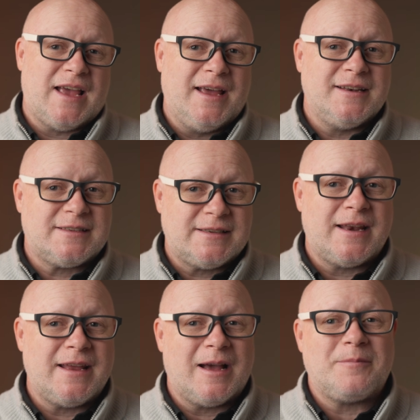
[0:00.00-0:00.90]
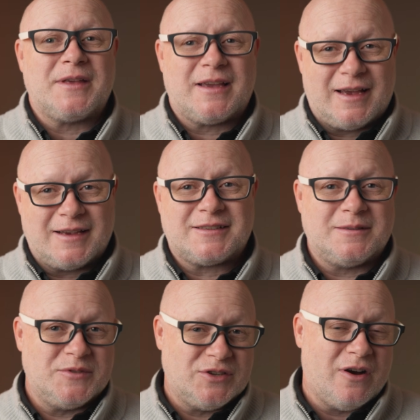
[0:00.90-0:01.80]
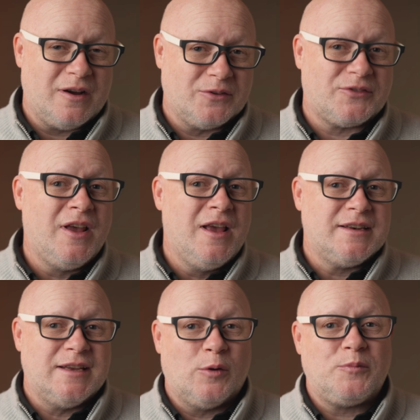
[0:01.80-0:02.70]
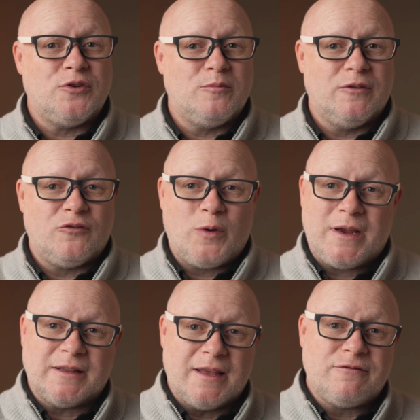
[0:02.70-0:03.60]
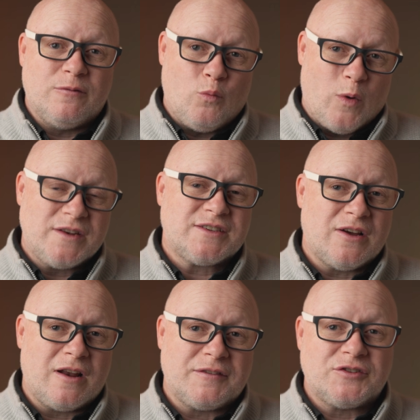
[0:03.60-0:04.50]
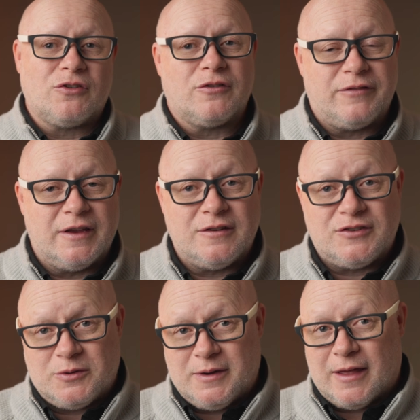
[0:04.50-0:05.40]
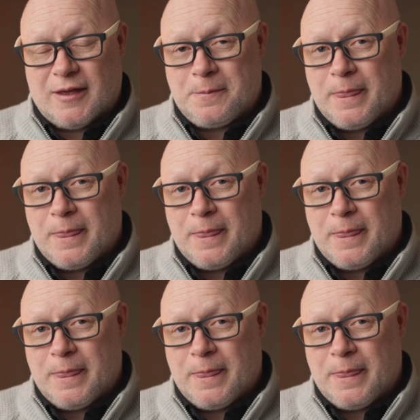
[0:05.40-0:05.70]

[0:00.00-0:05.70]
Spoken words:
and setting up the custom dials to help you move quickly from one style of photography to another.